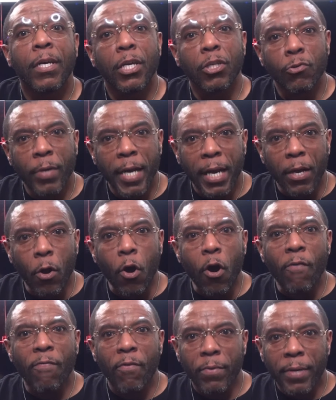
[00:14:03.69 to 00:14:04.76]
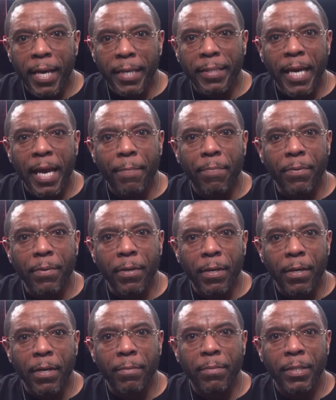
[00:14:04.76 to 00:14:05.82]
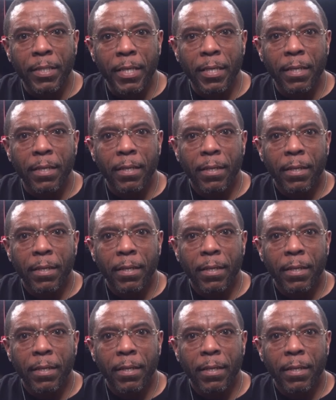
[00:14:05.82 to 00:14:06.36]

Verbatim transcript: because you got off on that type of um shit.